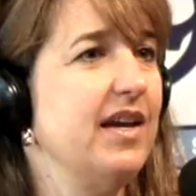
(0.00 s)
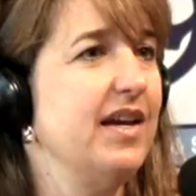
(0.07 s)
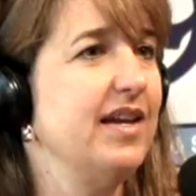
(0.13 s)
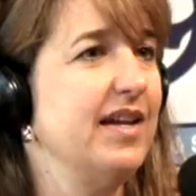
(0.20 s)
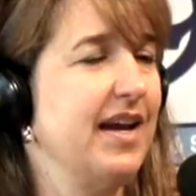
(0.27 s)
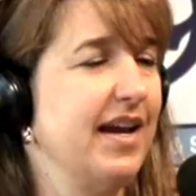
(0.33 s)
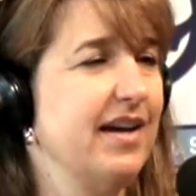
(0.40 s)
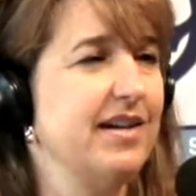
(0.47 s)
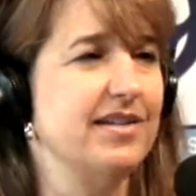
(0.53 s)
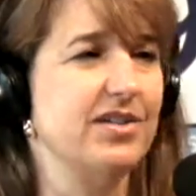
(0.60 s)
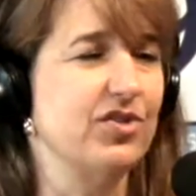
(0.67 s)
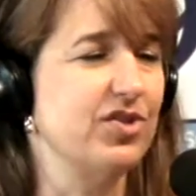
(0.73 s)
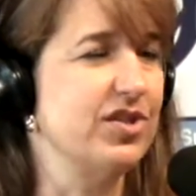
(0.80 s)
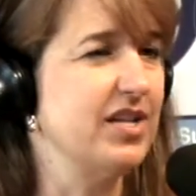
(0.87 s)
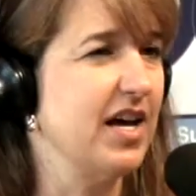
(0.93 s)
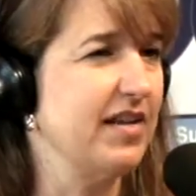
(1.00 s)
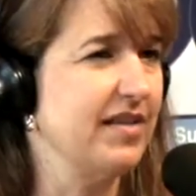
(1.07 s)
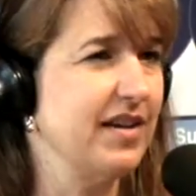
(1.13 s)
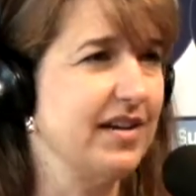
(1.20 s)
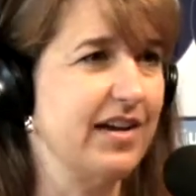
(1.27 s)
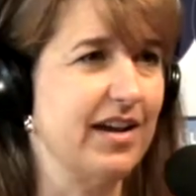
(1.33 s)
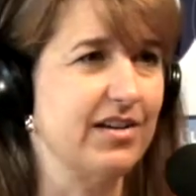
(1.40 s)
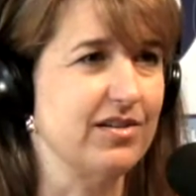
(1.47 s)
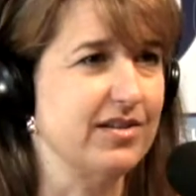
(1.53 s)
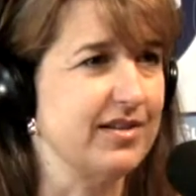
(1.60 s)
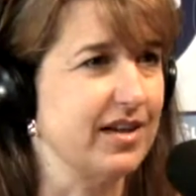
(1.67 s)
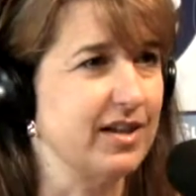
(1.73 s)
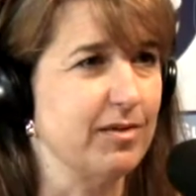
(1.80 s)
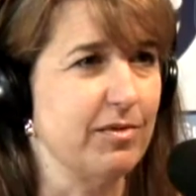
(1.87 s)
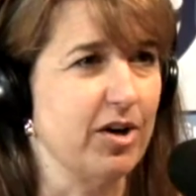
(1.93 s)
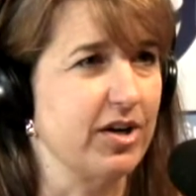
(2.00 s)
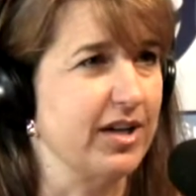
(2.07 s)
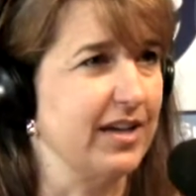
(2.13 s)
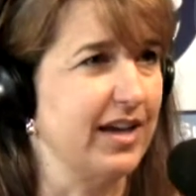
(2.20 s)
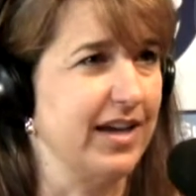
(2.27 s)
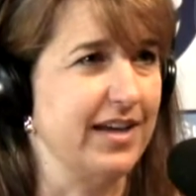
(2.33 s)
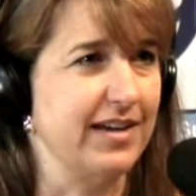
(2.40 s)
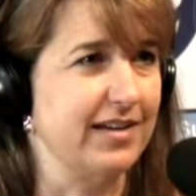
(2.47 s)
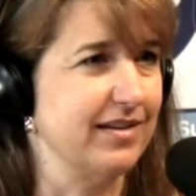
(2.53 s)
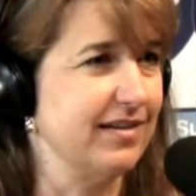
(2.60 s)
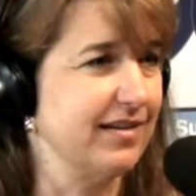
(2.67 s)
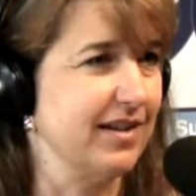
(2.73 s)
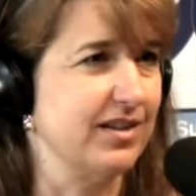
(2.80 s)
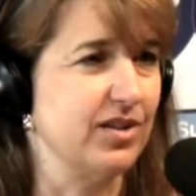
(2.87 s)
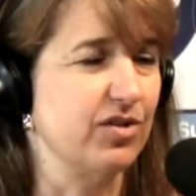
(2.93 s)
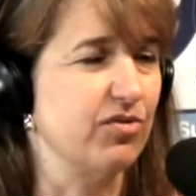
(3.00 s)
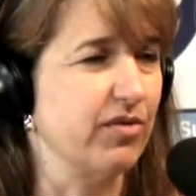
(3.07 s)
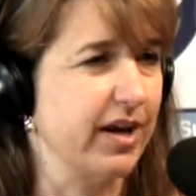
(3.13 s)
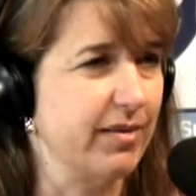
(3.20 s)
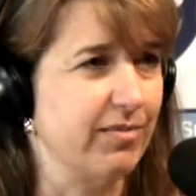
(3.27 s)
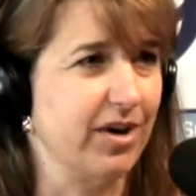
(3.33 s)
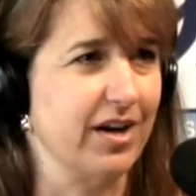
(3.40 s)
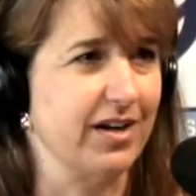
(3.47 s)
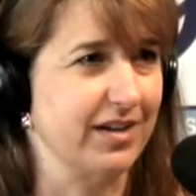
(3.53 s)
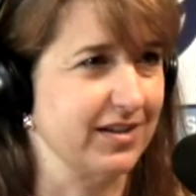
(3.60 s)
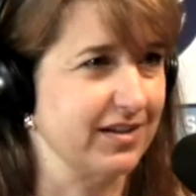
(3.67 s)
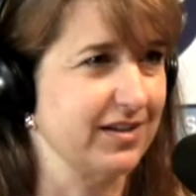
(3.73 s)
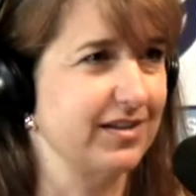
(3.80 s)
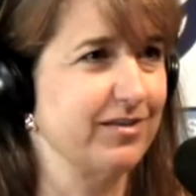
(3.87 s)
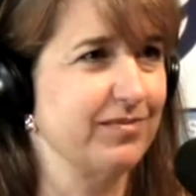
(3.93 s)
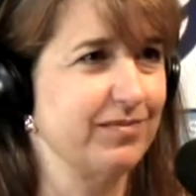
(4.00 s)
It has. There's nothing else on the market like it. It's a great product.